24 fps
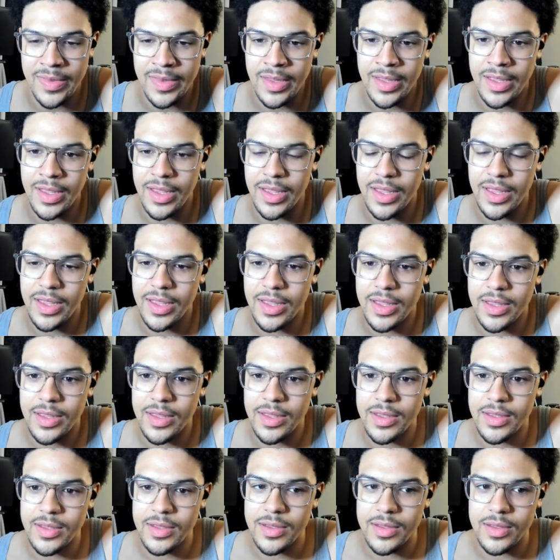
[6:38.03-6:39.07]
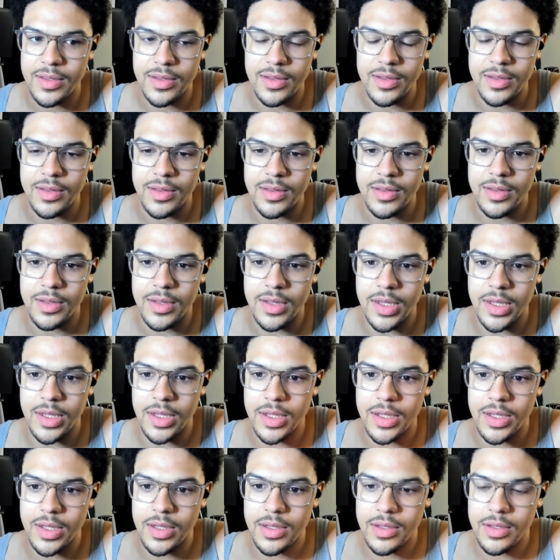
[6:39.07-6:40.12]

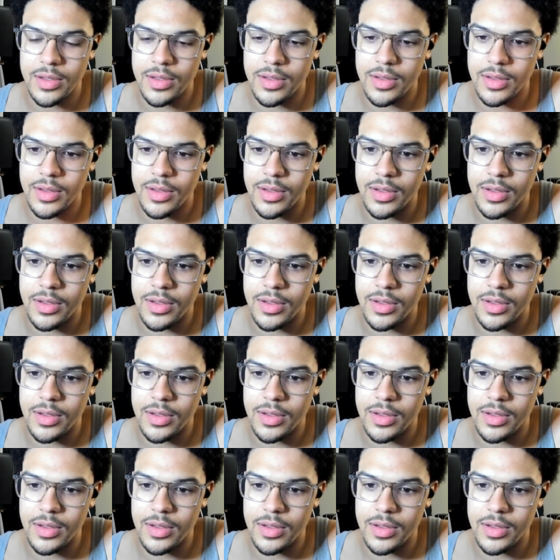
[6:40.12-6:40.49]
No one is speaking in this clip.